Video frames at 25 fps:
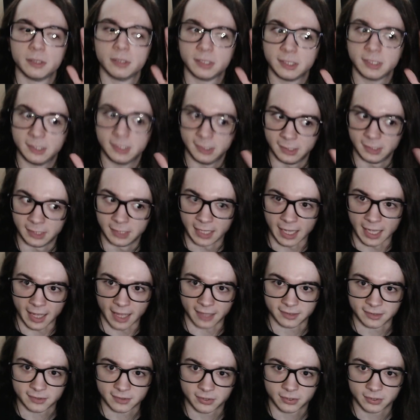
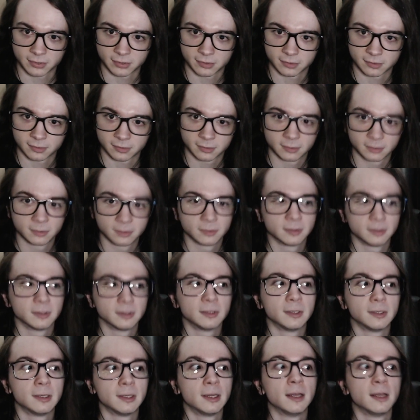yet.
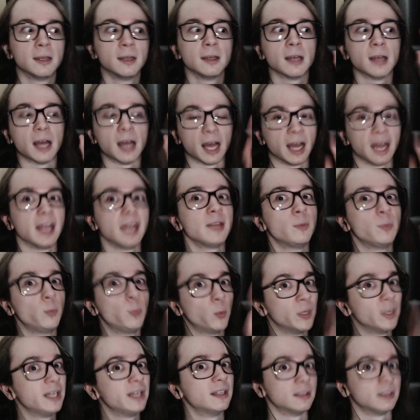I
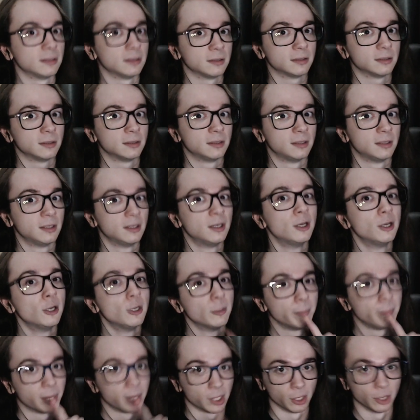will
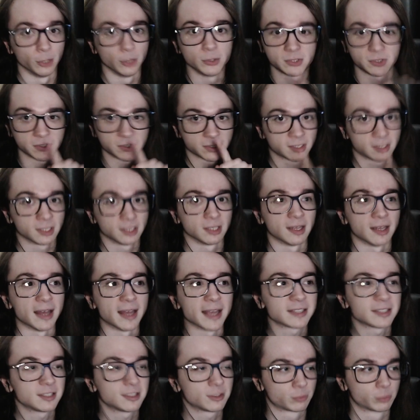post
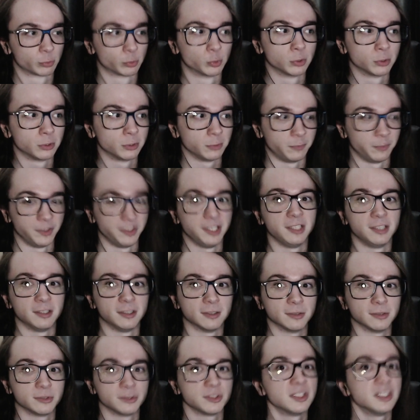Galactic Ruler
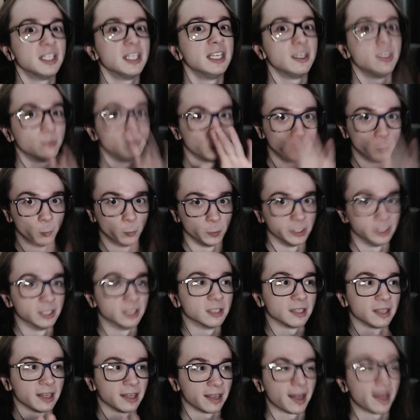videos. It
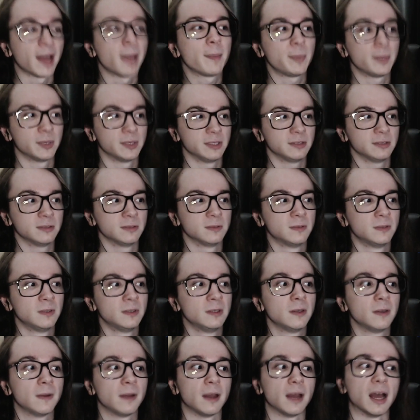will happen.
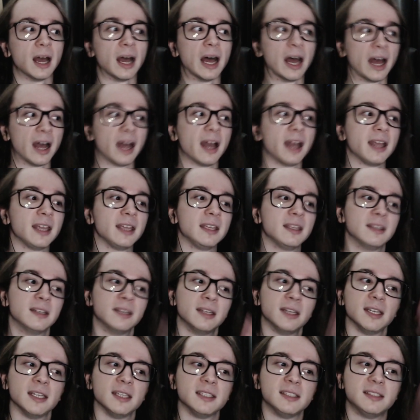I
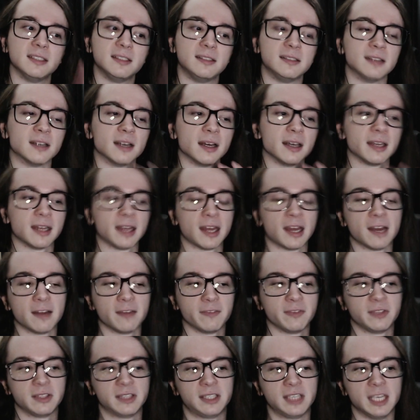did not
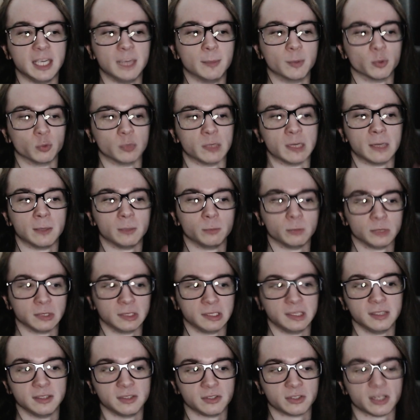have the game around
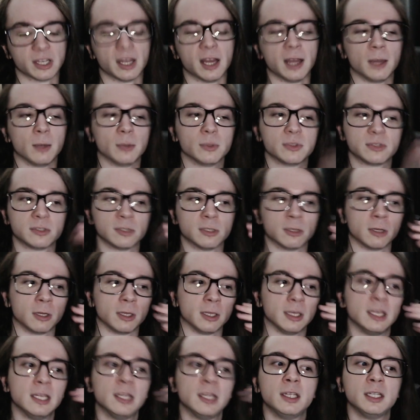release. I was
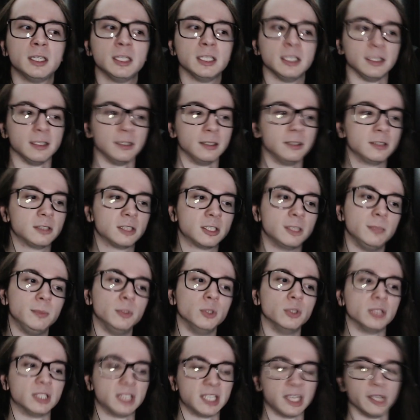not in
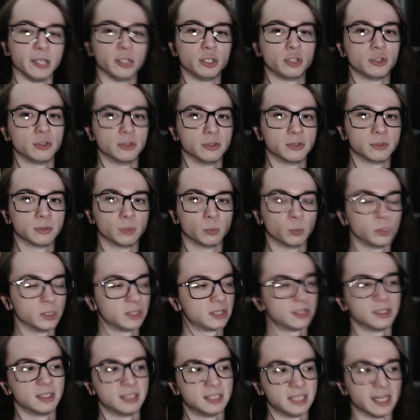communications
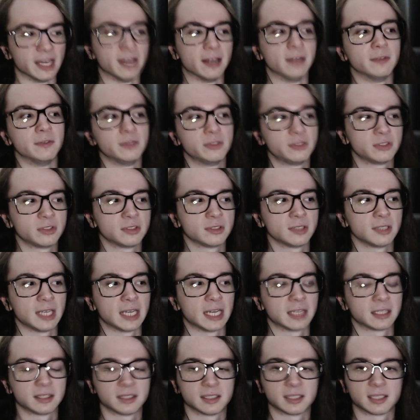with the devs
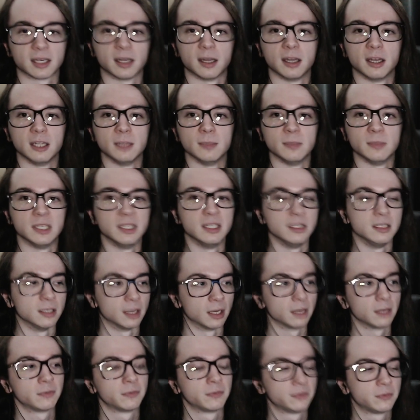at the time
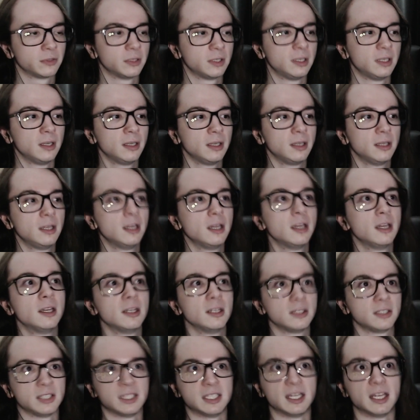enough
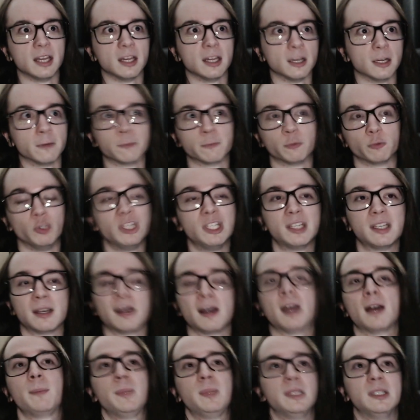to get a free
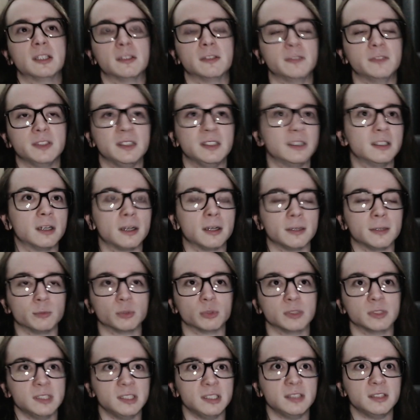copy of it on
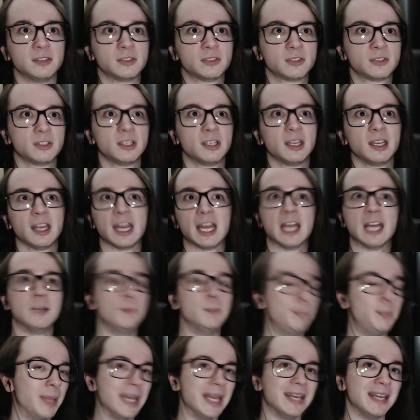release
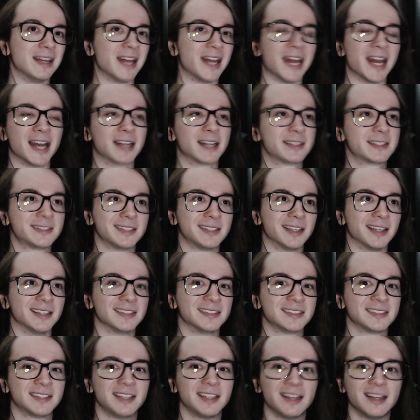and beta
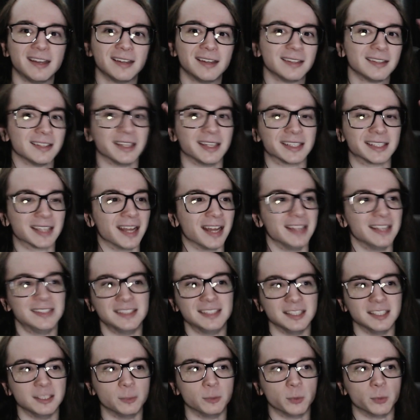access like I
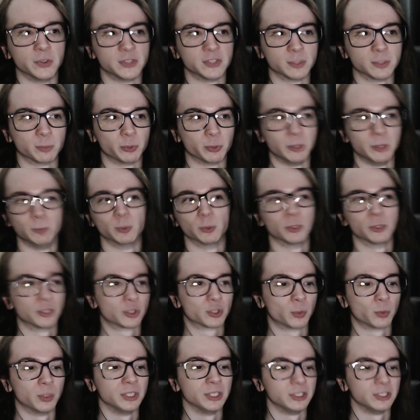did with Supreme Ruler
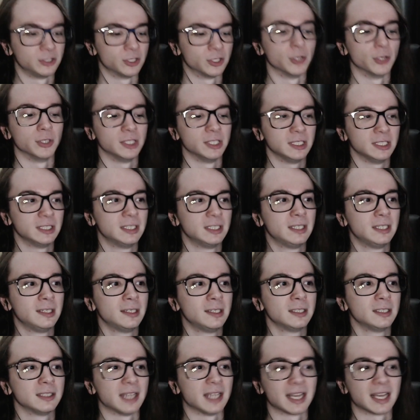2030.
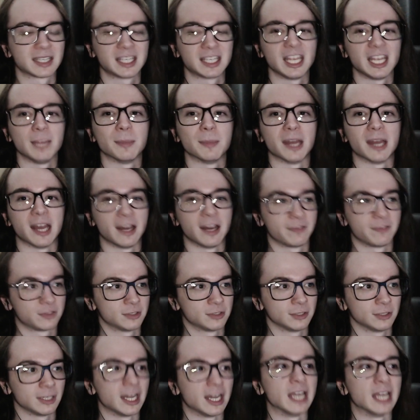That came
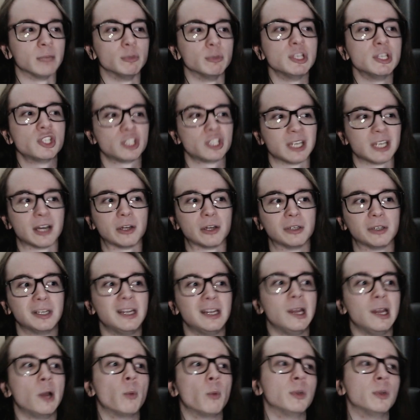after. I reached out
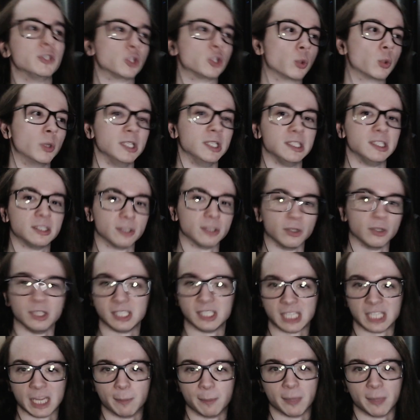when 2030
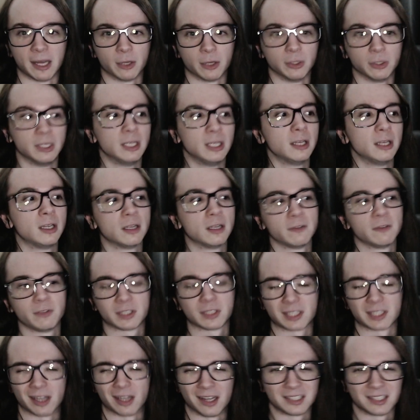came out for
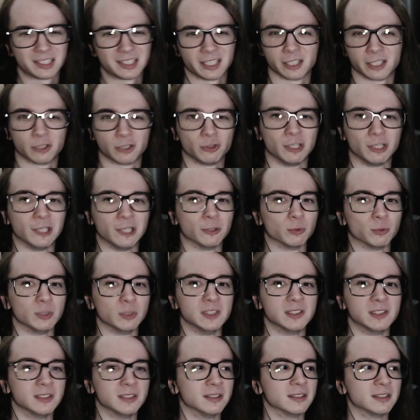content creator
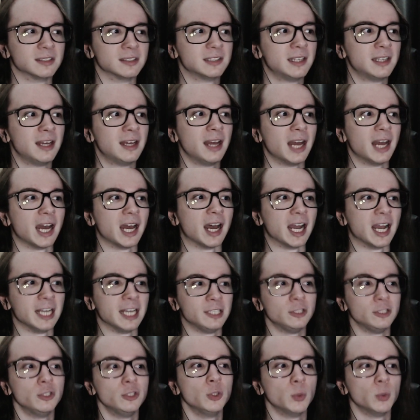reasons. I
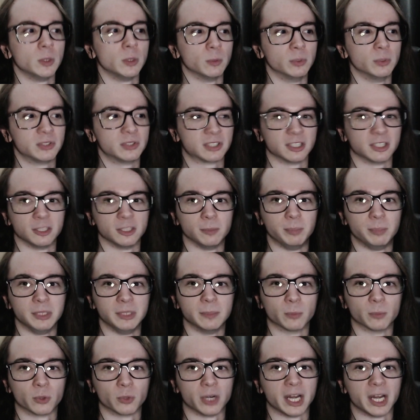knew it was going to be
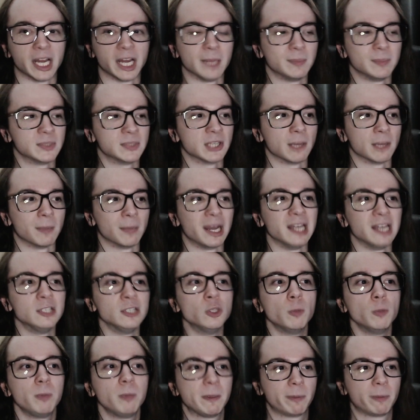more hyped up. I
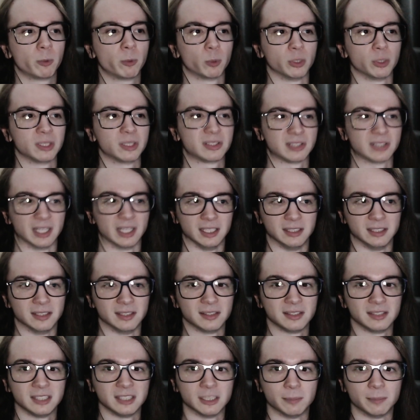knew people were excited to
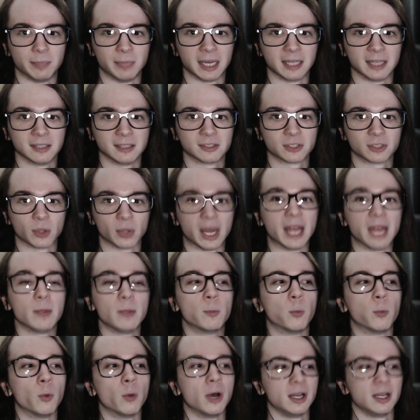see about it. So I
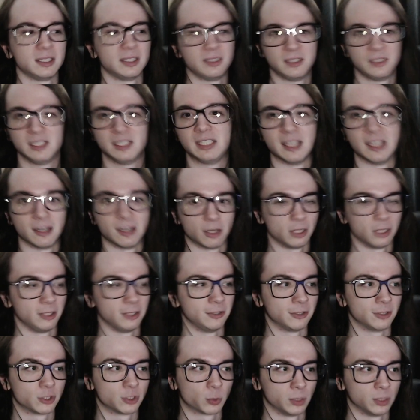wanted to get all
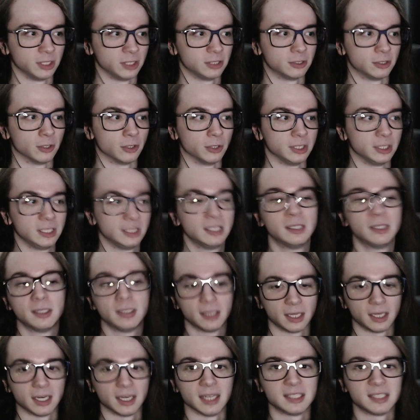into 2030,
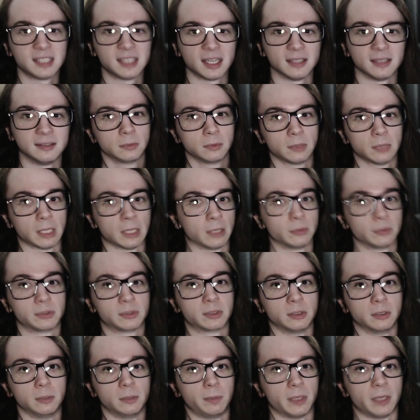and I did. I was
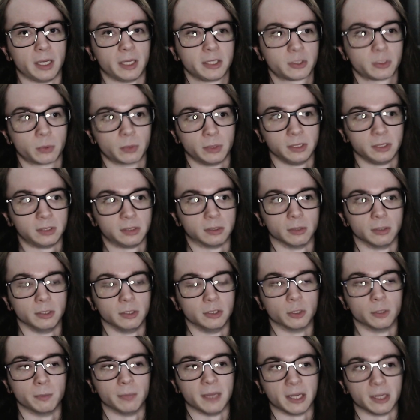going to buy 2030
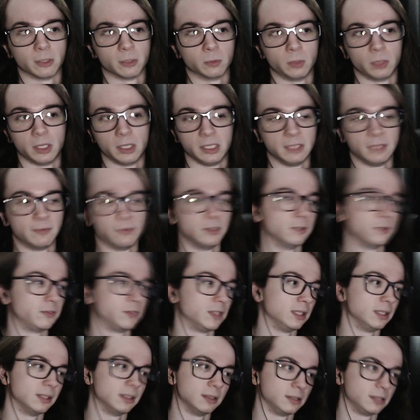no matter what, even if
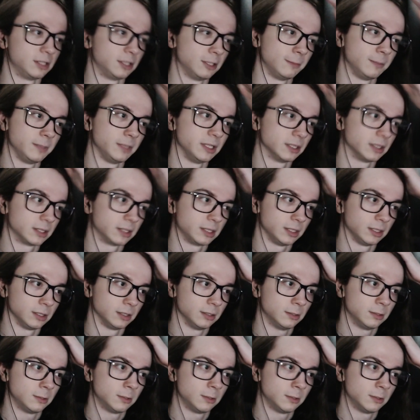they didn't give me a key.